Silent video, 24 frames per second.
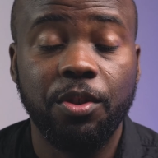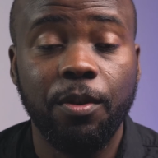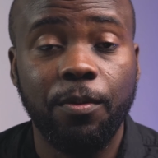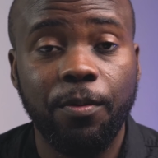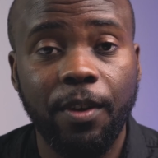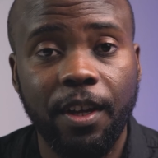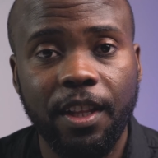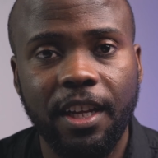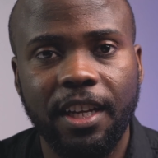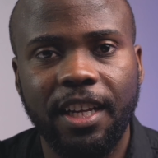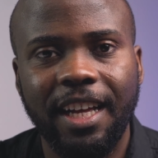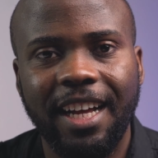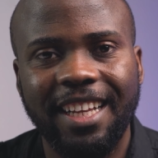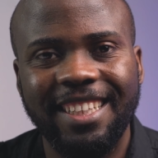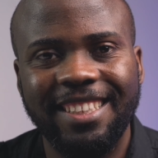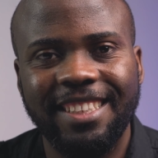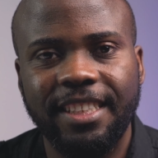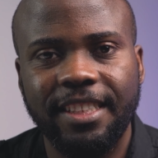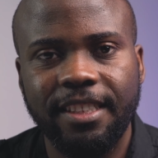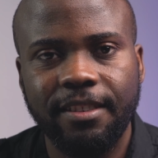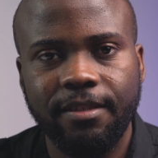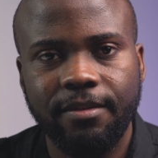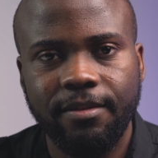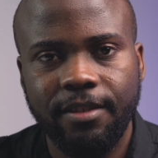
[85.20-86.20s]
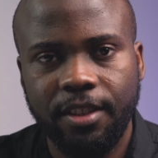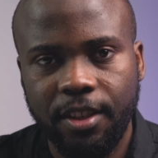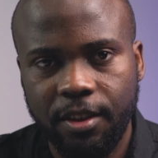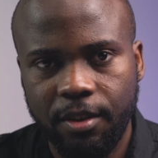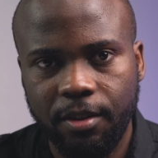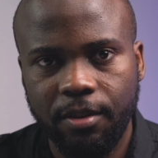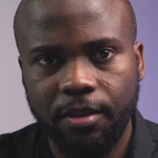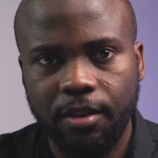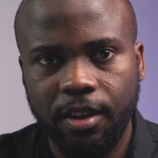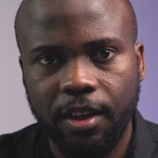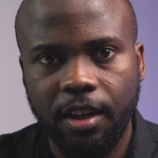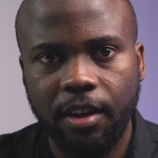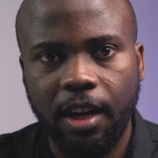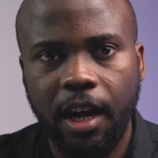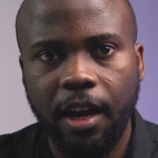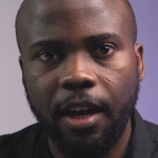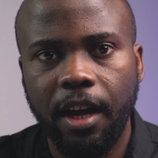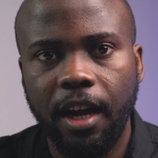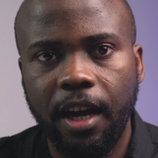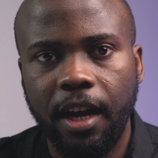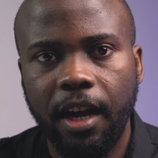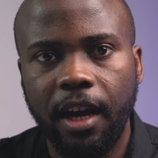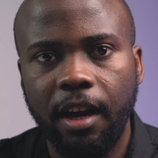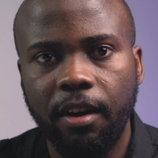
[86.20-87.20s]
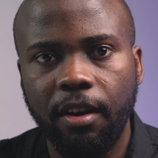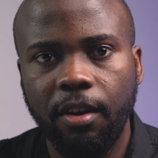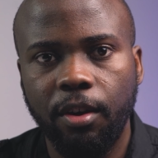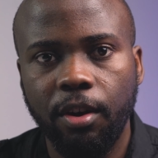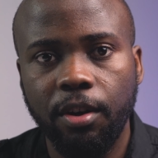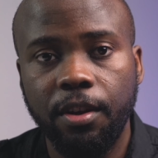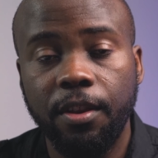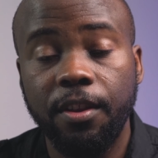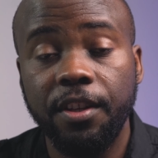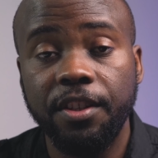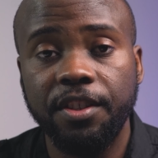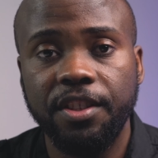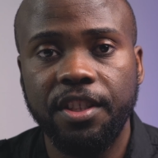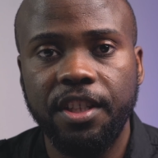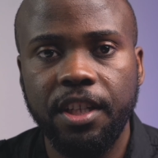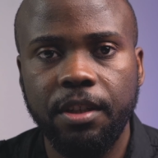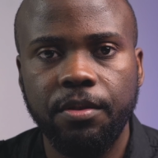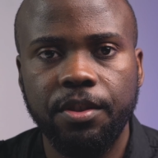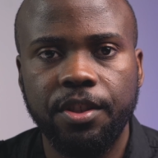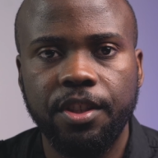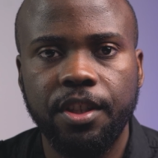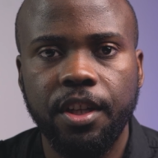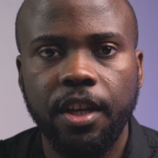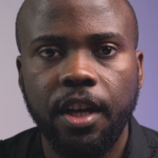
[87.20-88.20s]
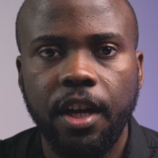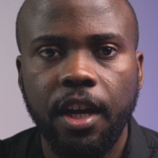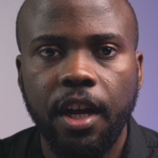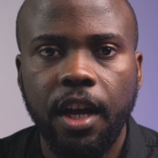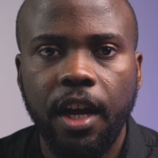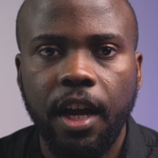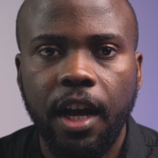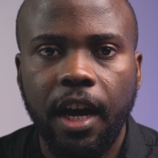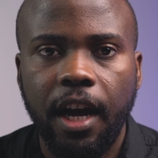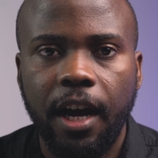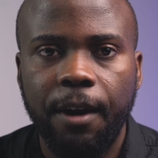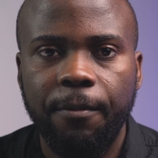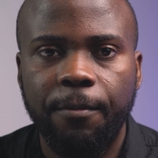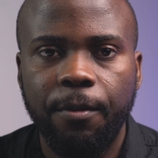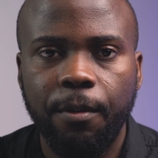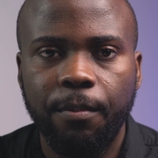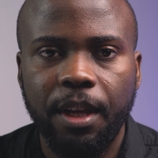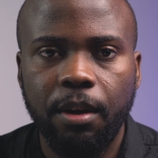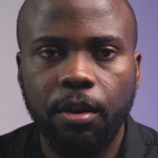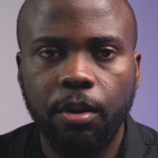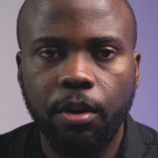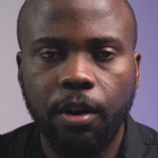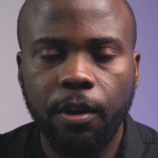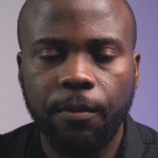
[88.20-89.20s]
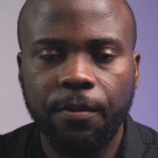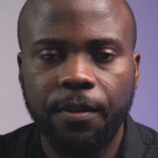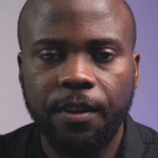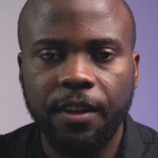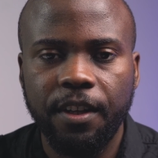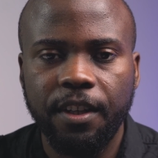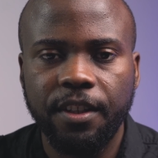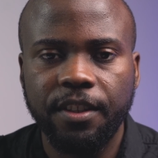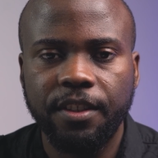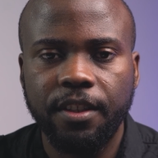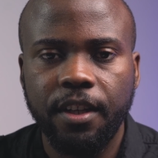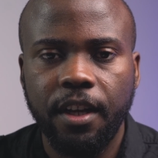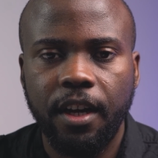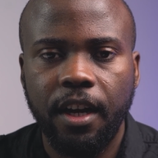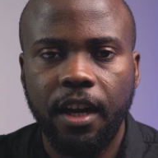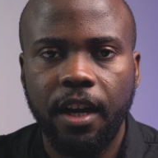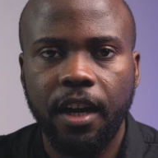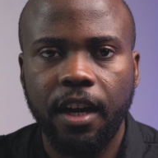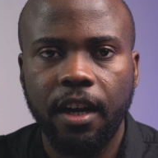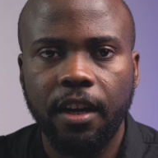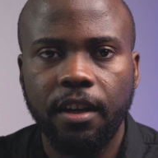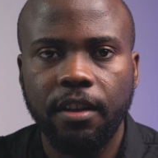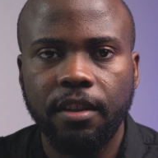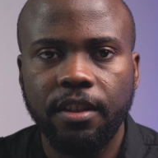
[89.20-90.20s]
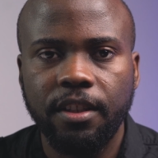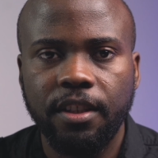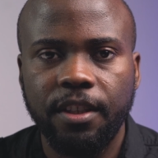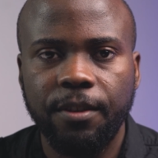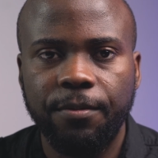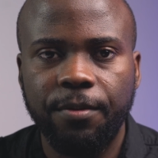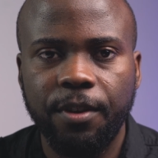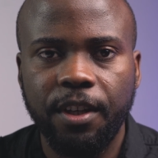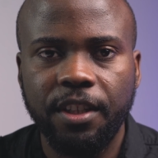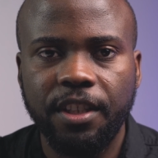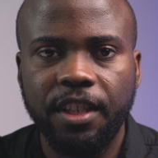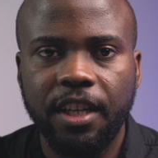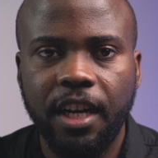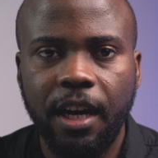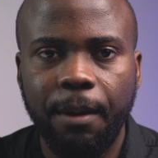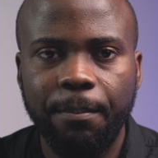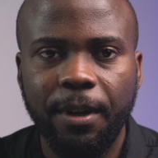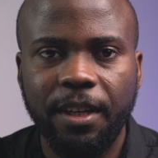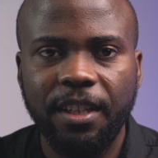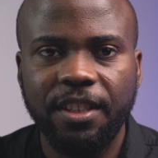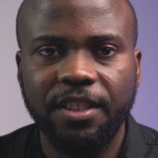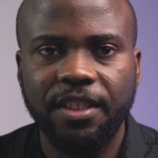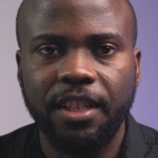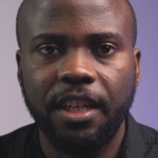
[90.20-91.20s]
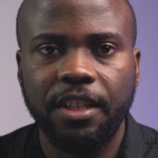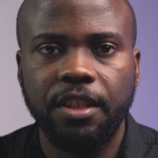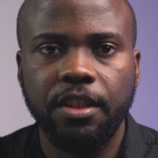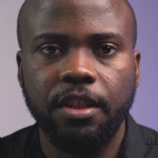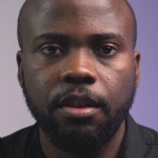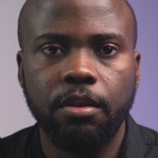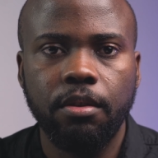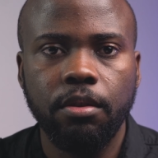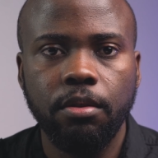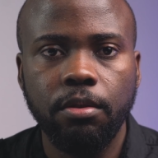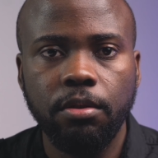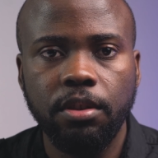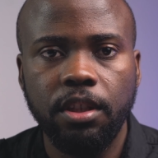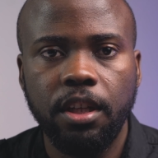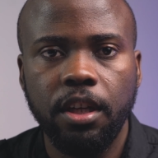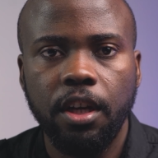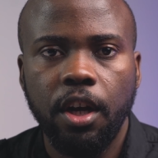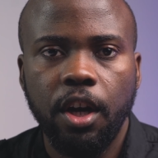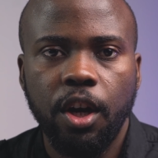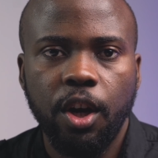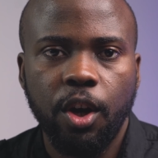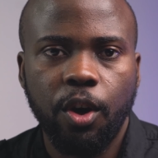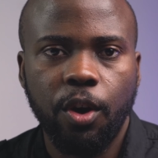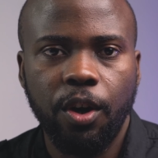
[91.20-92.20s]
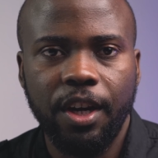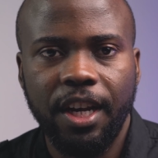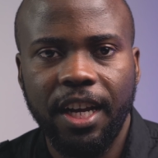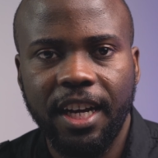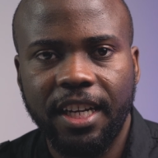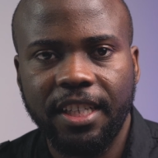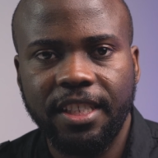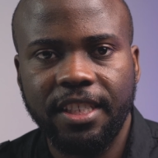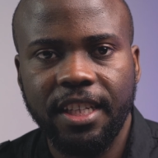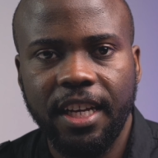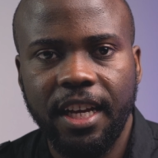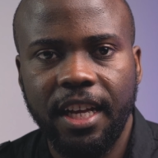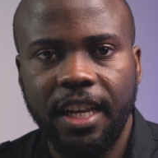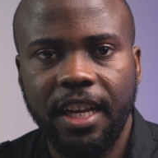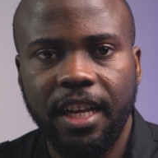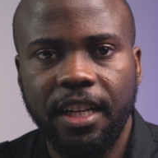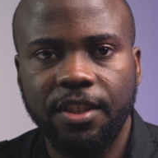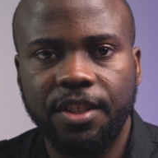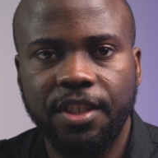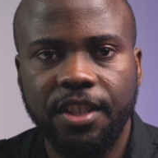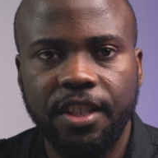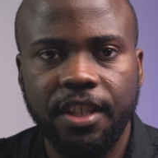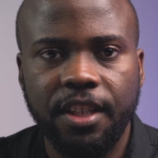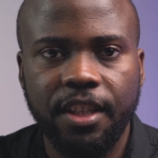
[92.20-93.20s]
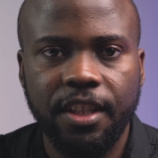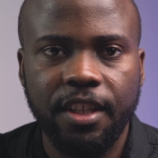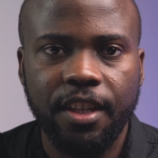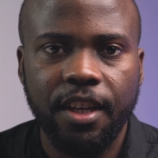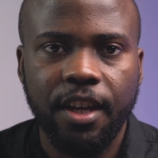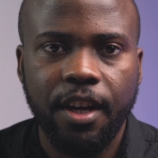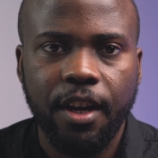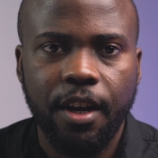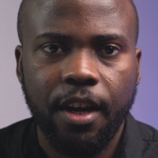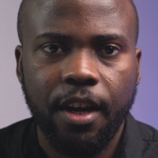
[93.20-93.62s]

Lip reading: so far that has, got these deals. And from the look of things, different companies that include Connect LLC,